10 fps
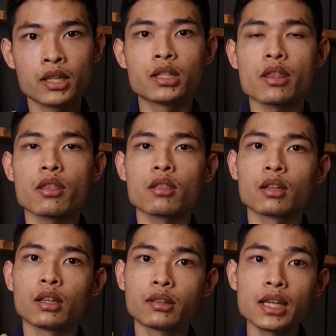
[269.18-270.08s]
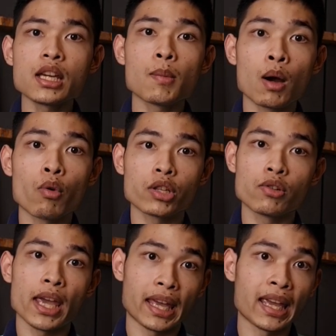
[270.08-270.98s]
Just think about what
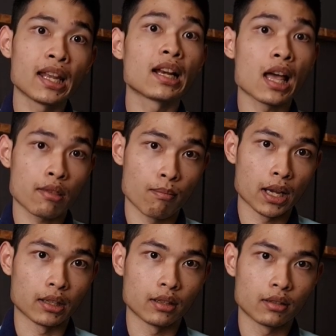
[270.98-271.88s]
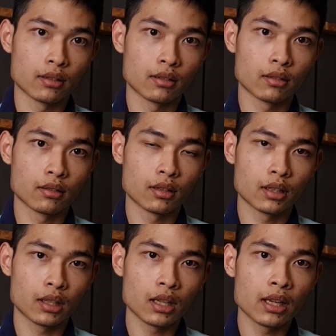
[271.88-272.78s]
you ate last month.
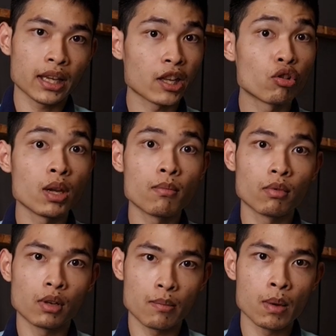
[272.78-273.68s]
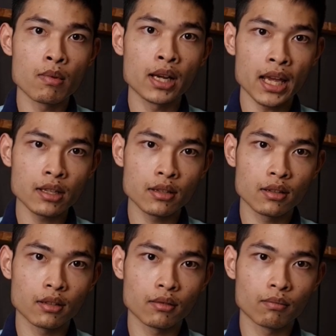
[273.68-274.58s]
Can you remember that?
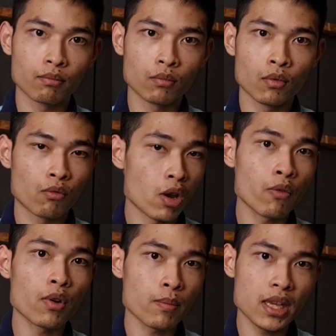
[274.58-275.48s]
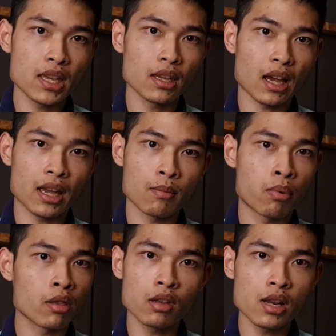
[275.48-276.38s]
Well, for me, I
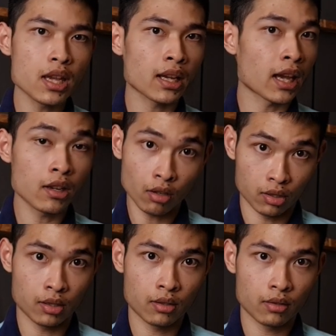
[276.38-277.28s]
personally cannot.